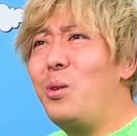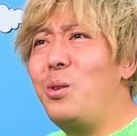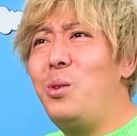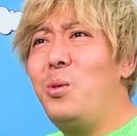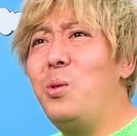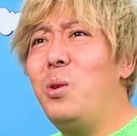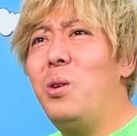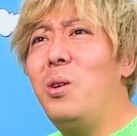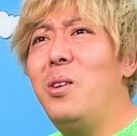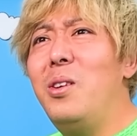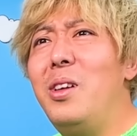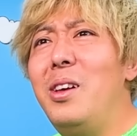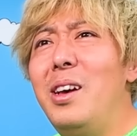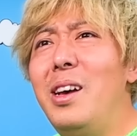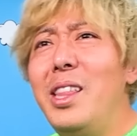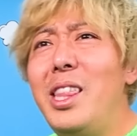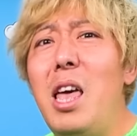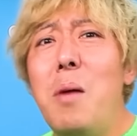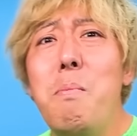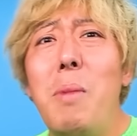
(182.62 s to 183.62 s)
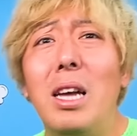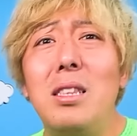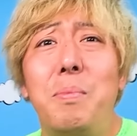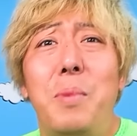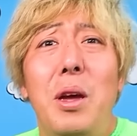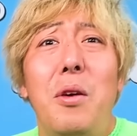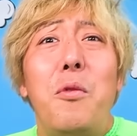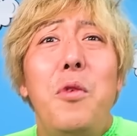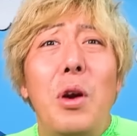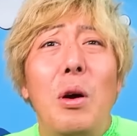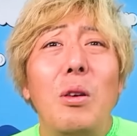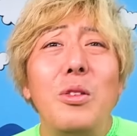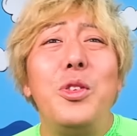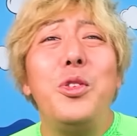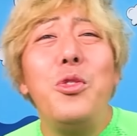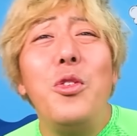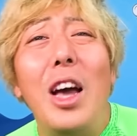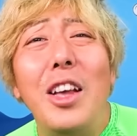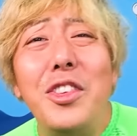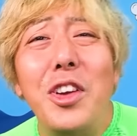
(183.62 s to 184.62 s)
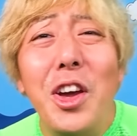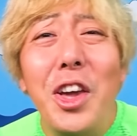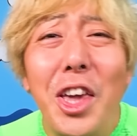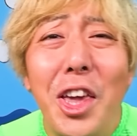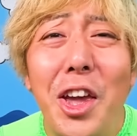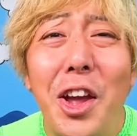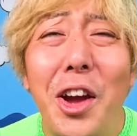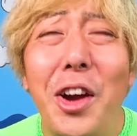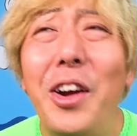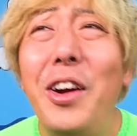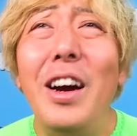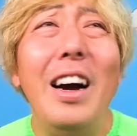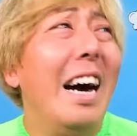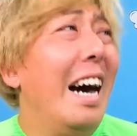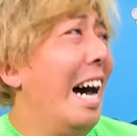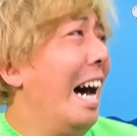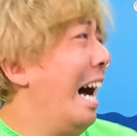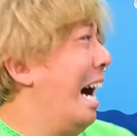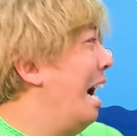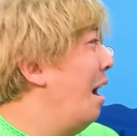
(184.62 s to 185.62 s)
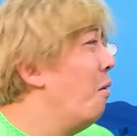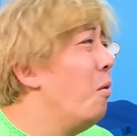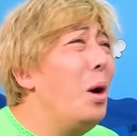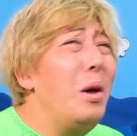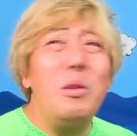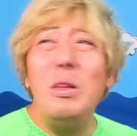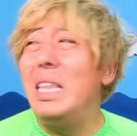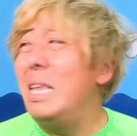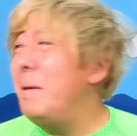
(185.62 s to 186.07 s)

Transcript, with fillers: cool. There must be a real treasure here. Uh, where would